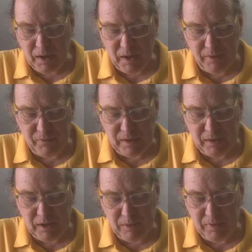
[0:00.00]
of
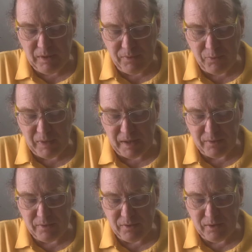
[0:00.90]
an imminent threat
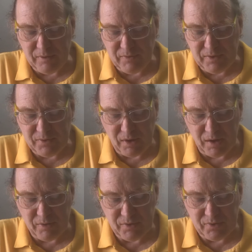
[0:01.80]
to convince
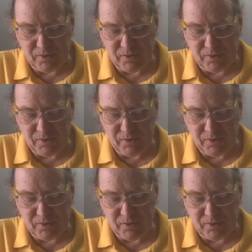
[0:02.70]
Congress